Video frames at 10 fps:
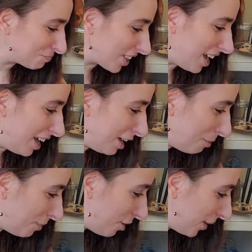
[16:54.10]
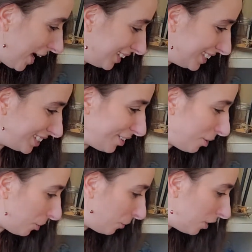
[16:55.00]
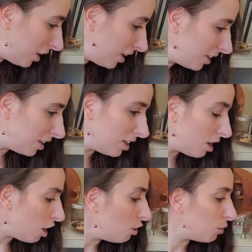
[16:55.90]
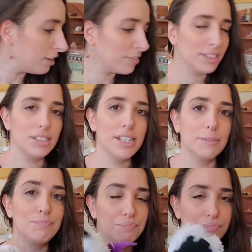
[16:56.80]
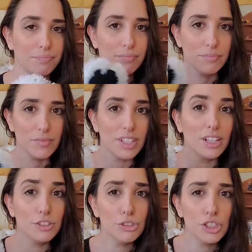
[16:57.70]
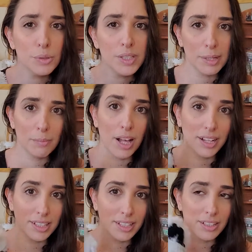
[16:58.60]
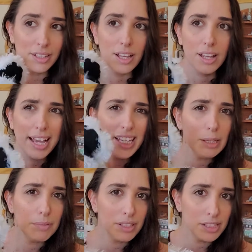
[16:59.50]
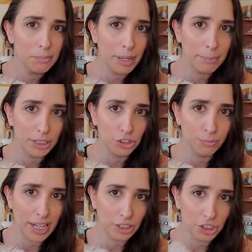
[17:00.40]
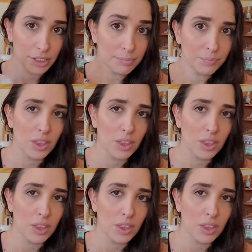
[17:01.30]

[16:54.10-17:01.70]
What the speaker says: Okay, so, I forgot to say, usually when I'm hugging, I keep this in my bedroom actually.